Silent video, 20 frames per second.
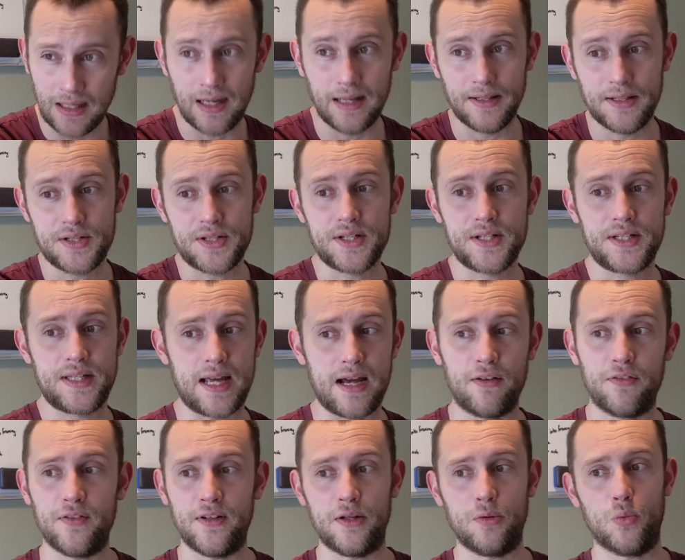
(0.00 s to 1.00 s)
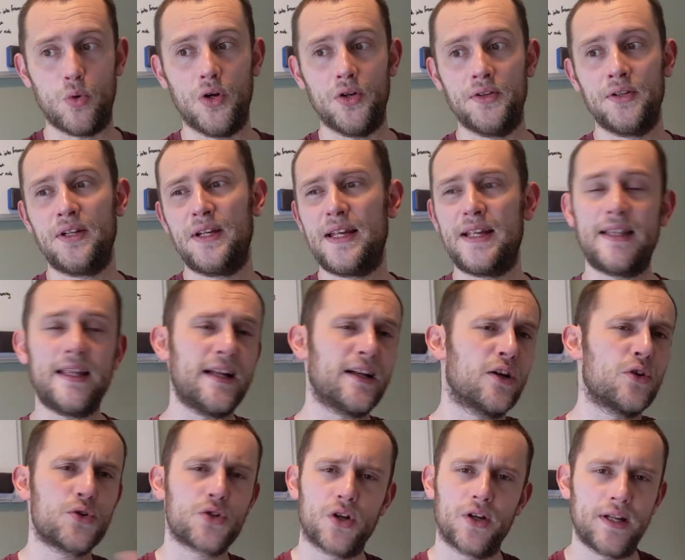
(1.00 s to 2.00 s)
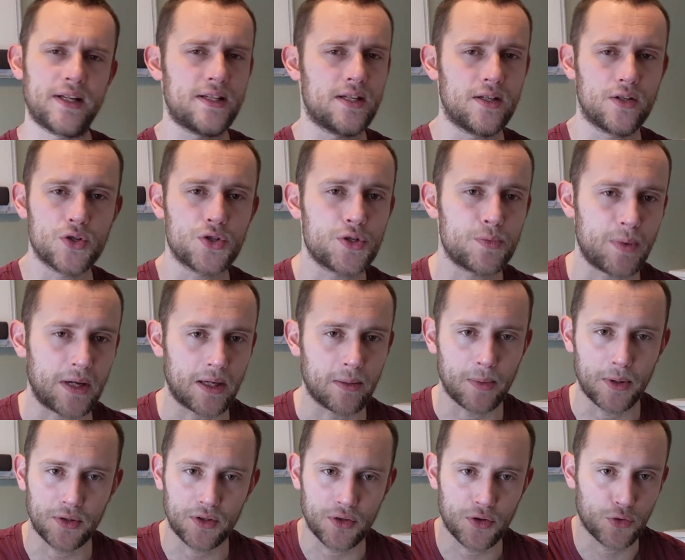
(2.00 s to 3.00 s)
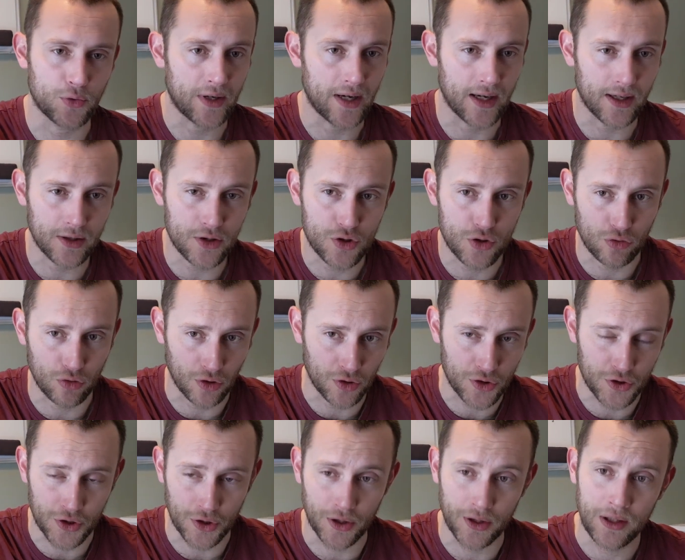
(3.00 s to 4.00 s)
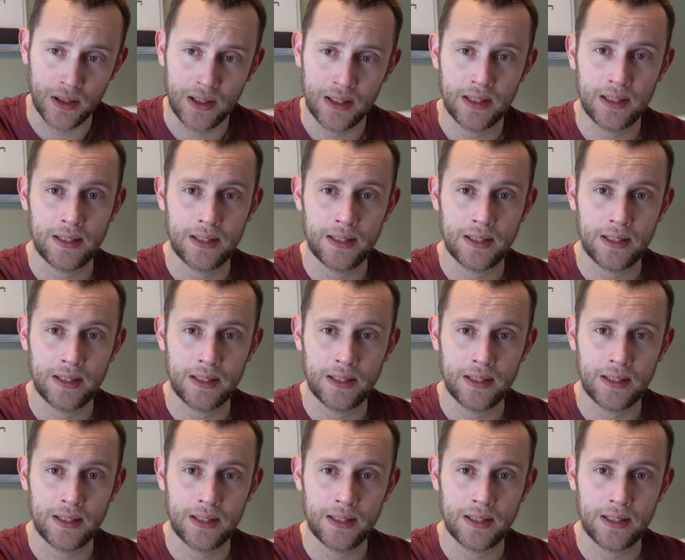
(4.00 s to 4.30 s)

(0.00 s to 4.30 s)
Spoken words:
And this is definitely one. He then goes on, he does speak about the three-act structure.